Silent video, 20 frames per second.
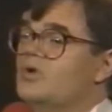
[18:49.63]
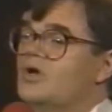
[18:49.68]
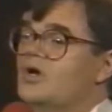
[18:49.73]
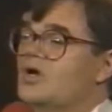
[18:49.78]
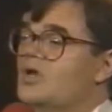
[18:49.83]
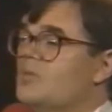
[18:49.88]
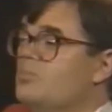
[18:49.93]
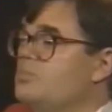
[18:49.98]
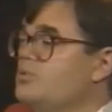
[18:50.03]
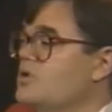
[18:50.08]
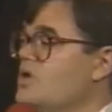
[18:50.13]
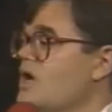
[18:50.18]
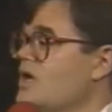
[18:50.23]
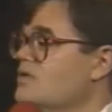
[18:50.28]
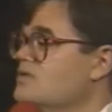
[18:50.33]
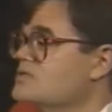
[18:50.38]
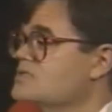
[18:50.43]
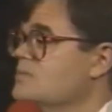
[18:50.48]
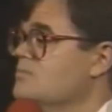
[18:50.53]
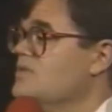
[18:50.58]
kind of put
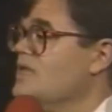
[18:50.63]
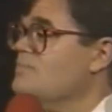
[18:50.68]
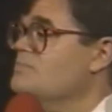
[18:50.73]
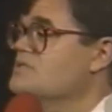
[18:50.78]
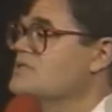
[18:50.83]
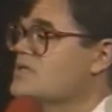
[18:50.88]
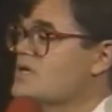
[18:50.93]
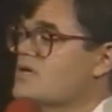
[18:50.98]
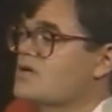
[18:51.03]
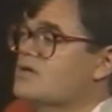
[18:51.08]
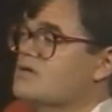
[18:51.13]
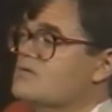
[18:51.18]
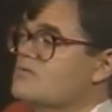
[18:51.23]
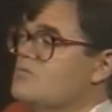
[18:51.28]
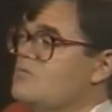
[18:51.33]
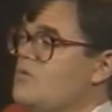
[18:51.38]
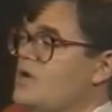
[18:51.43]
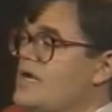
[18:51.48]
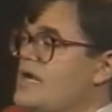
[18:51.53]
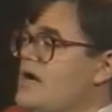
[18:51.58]
on some lipstick
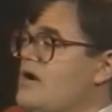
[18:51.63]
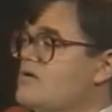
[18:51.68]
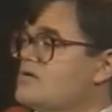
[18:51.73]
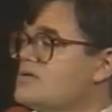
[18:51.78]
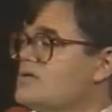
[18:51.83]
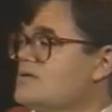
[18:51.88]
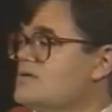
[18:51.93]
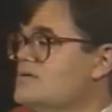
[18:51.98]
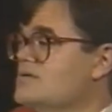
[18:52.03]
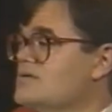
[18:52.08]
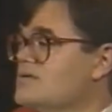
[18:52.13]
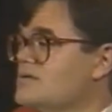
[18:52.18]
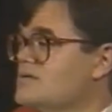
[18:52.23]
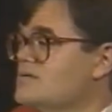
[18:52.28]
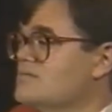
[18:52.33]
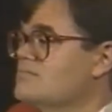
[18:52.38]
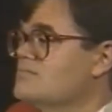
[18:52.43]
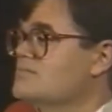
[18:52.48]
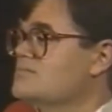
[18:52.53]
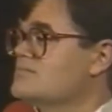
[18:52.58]
and went out into
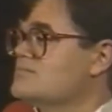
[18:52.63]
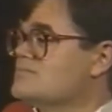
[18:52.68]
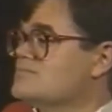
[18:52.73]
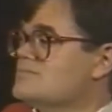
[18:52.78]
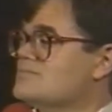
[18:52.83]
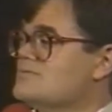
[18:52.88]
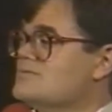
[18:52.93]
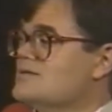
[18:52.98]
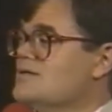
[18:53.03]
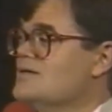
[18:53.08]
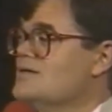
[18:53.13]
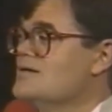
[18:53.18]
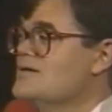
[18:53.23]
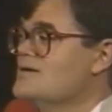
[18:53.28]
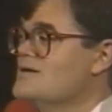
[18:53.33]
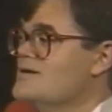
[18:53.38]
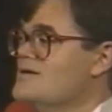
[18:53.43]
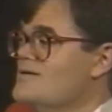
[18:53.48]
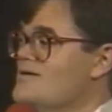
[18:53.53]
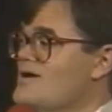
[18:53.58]
the
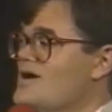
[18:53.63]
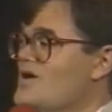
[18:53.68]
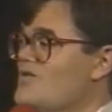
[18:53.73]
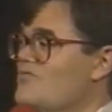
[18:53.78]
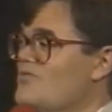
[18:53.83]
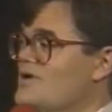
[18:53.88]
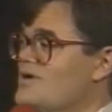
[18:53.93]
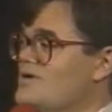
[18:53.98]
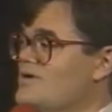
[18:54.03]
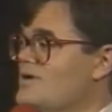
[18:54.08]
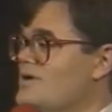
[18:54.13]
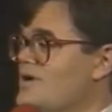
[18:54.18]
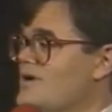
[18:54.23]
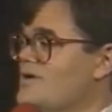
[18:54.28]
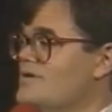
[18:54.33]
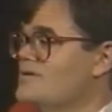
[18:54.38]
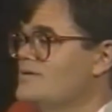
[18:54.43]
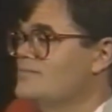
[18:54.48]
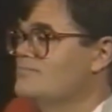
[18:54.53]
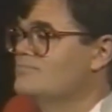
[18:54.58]
front
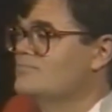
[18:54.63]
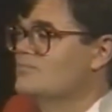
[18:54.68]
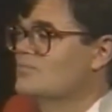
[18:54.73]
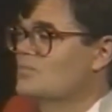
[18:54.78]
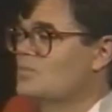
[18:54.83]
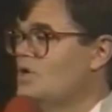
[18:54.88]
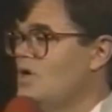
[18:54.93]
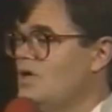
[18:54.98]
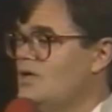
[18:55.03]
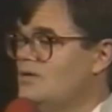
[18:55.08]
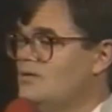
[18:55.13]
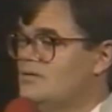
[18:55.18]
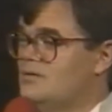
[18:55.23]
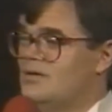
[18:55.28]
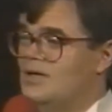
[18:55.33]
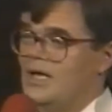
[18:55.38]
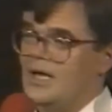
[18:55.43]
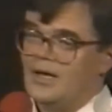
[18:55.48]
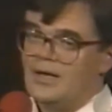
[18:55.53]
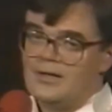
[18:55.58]
yard and
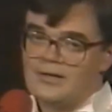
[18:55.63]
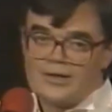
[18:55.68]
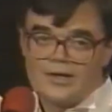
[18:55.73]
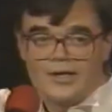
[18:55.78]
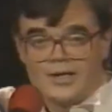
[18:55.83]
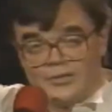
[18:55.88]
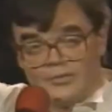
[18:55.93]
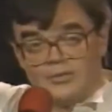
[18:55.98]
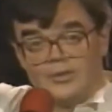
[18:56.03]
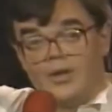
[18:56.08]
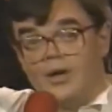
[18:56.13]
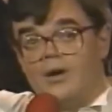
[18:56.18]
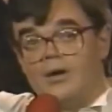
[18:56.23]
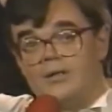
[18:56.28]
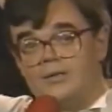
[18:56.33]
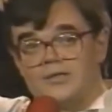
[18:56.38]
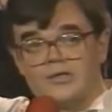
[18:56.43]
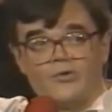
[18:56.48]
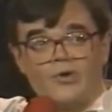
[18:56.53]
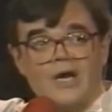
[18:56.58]
kind of
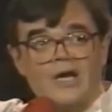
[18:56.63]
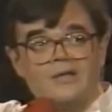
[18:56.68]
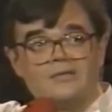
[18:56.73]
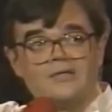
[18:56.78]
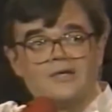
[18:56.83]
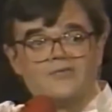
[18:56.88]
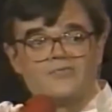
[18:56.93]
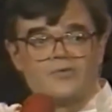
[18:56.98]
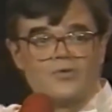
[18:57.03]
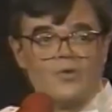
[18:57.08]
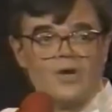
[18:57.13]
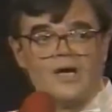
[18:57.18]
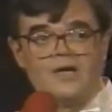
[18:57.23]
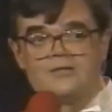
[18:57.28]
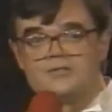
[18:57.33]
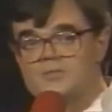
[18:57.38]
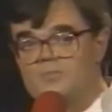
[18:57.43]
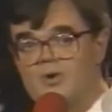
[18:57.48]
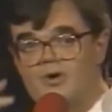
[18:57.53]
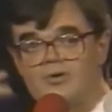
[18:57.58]
lolled around there for a
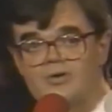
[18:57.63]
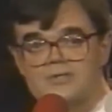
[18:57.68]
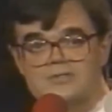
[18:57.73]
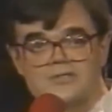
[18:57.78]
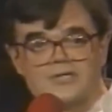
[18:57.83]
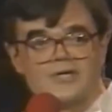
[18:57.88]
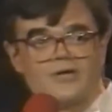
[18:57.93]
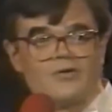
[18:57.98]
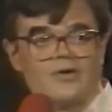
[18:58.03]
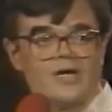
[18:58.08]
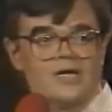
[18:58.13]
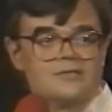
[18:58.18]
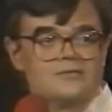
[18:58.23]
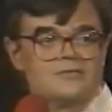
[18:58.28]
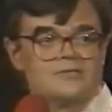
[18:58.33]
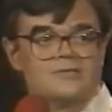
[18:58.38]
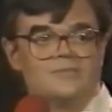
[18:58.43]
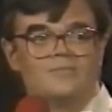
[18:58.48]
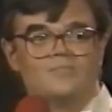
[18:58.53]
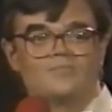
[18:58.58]
while, smoking
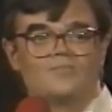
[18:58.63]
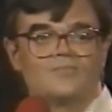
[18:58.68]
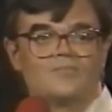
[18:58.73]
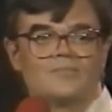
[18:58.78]
cigarettes and